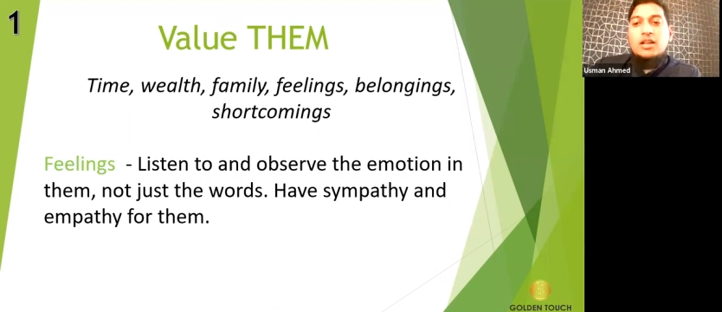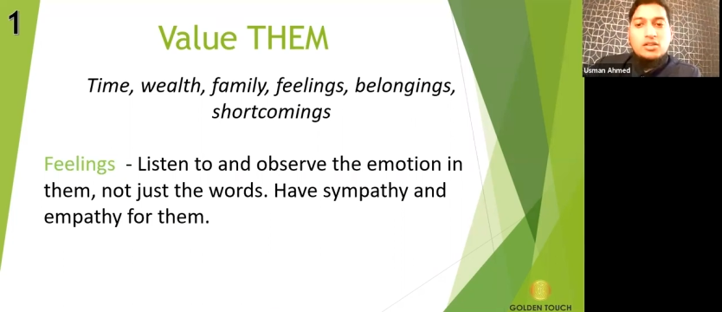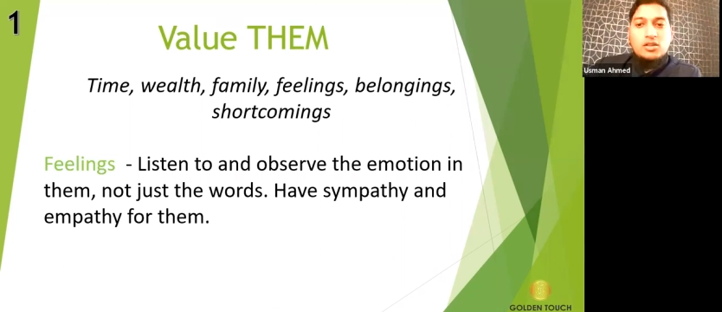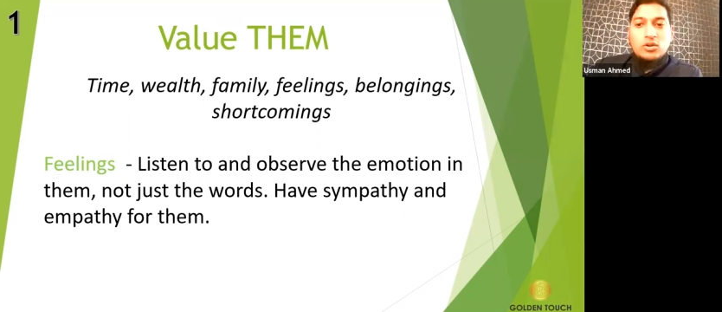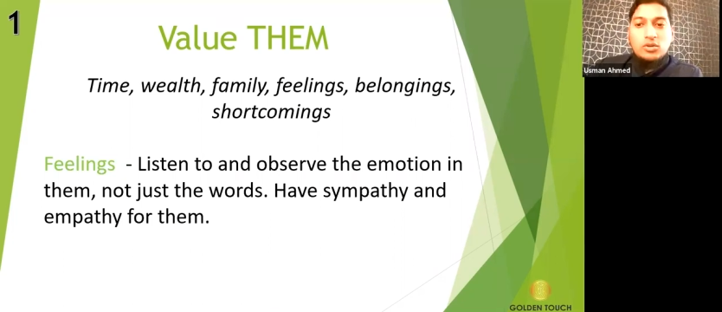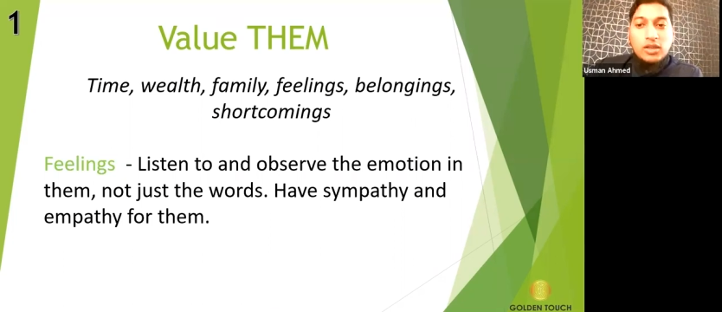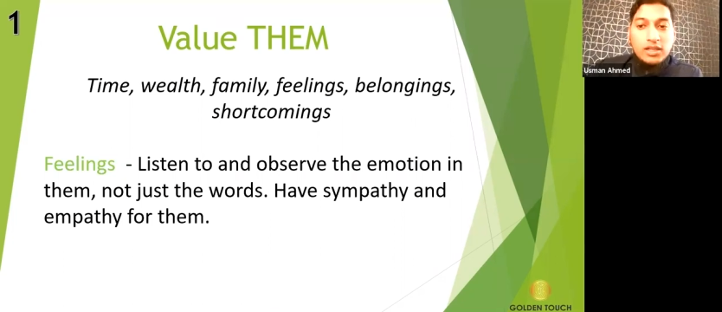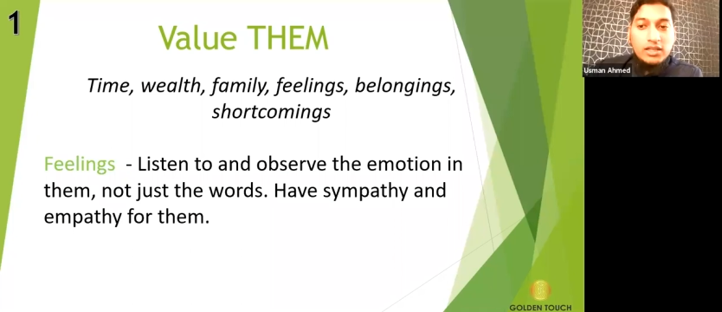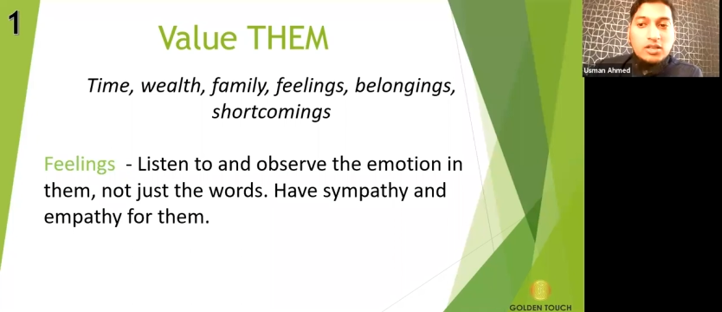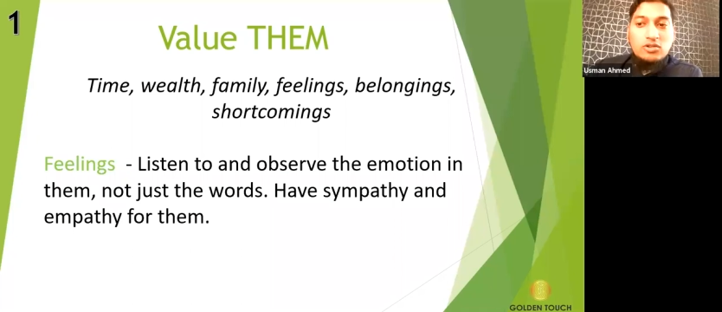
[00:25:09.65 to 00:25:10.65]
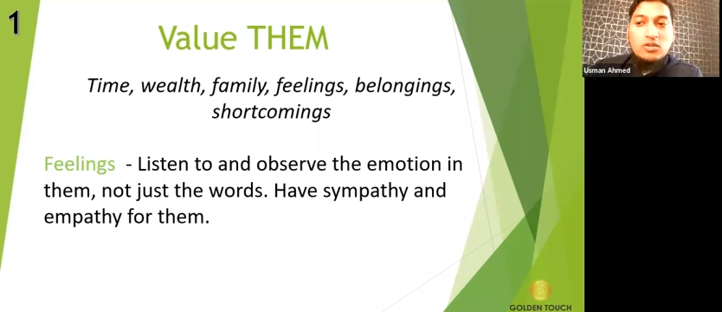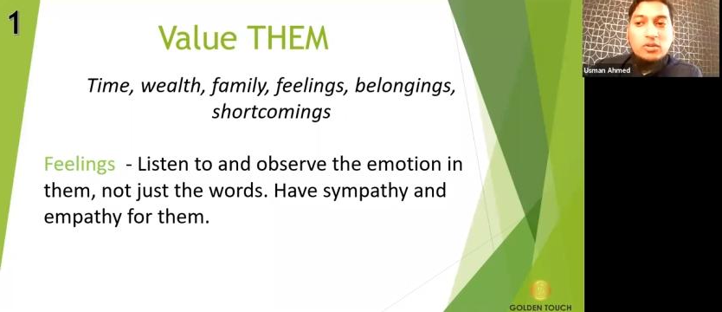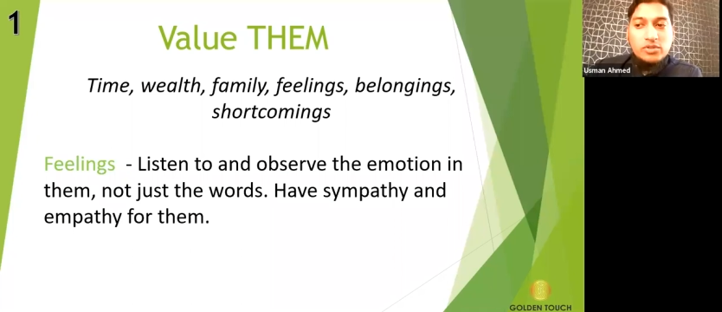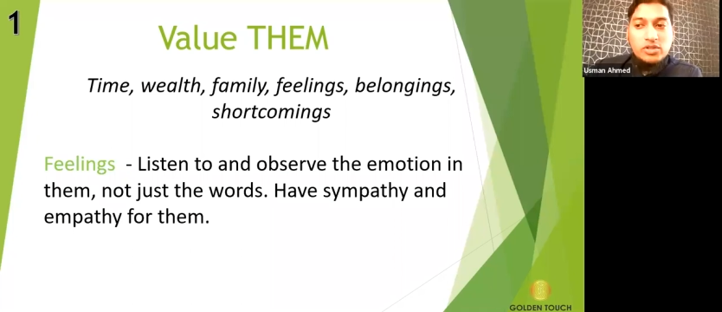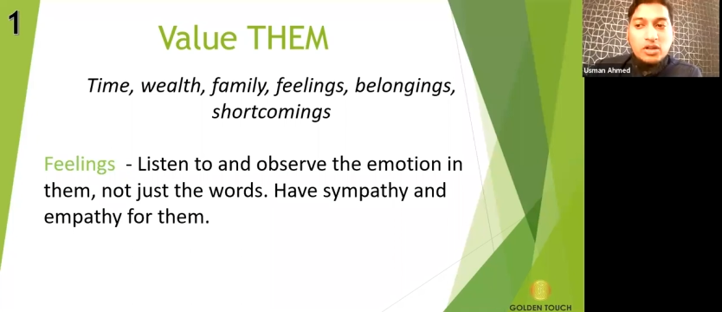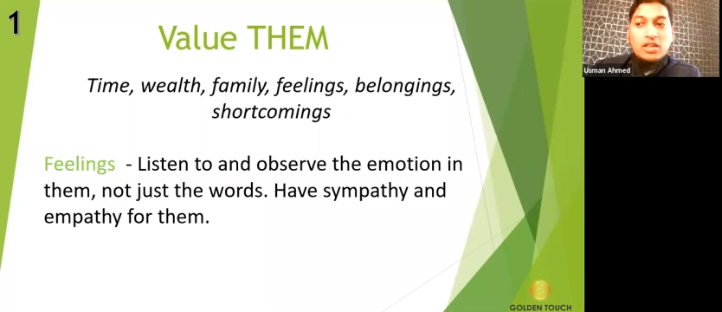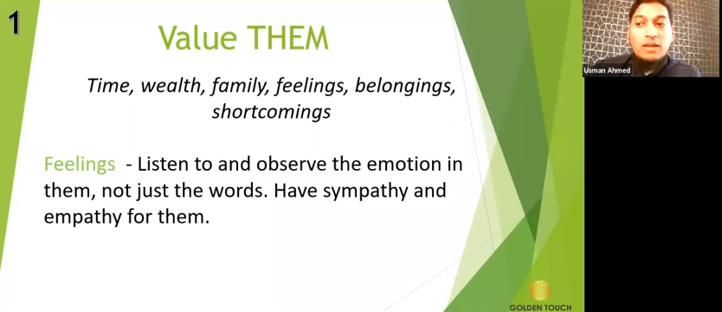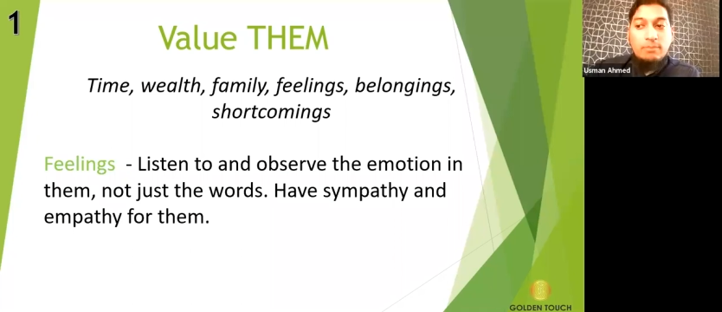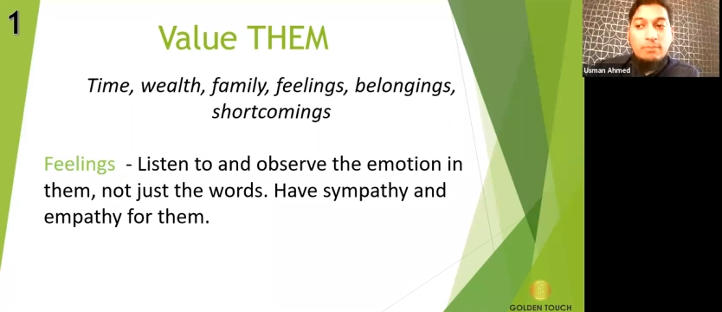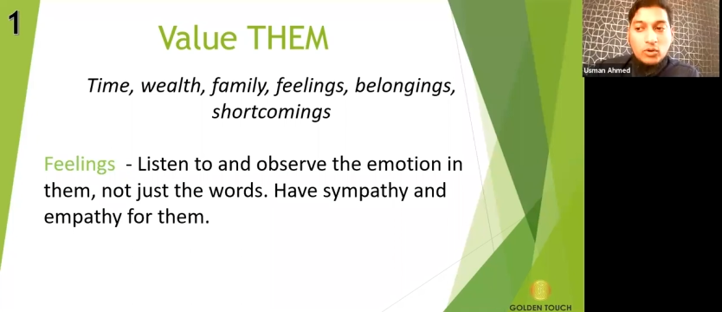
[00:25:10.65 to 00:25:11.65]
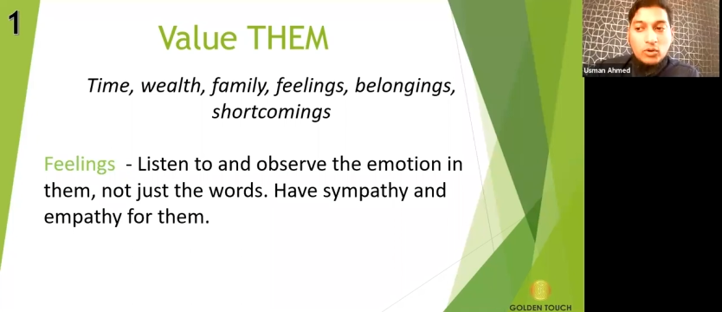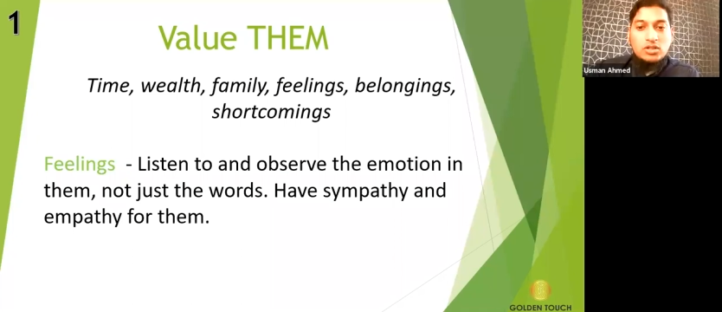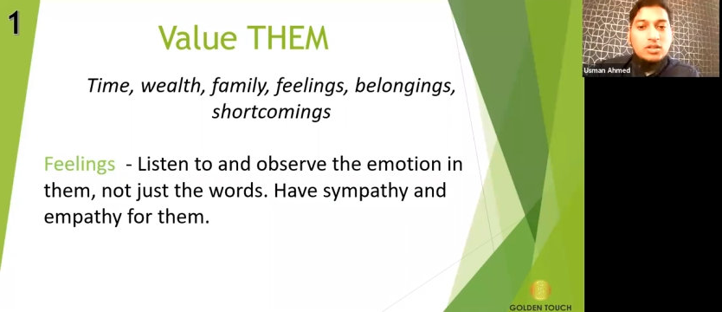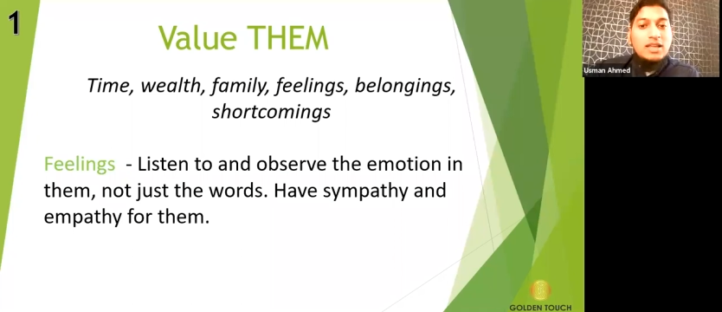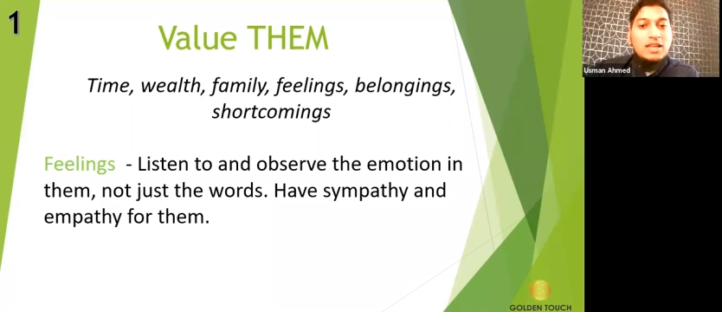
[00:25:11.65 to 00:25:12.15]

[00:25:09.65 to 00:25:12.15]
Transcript: So listen to and observe the emotion